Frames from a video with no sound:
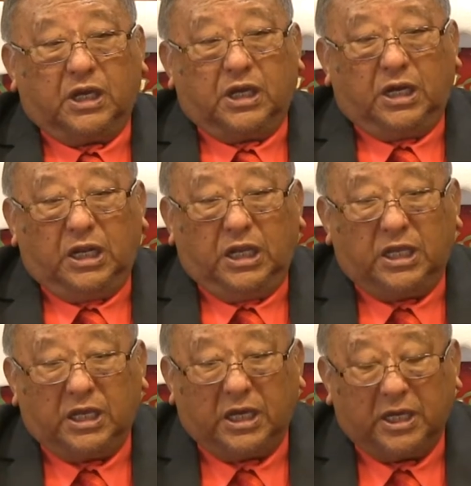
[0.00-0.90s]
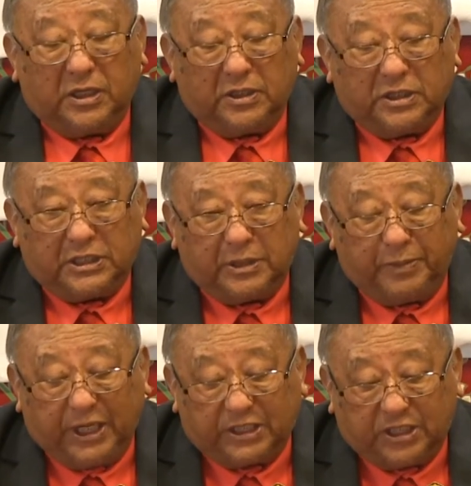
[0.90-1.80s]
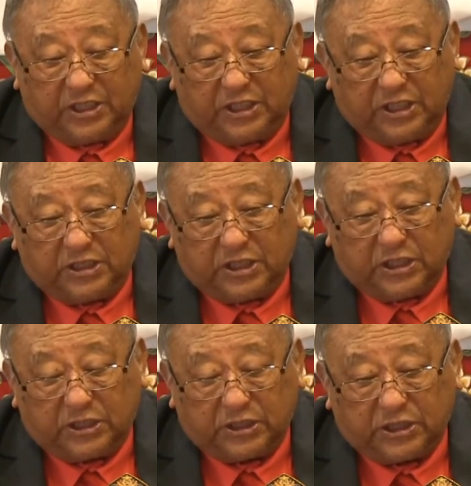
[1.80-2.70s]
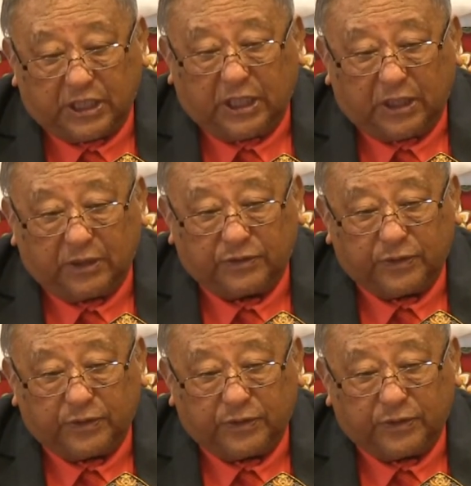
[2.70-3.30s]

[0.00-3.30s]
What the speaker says: Earlier, Tibetan teachers tell.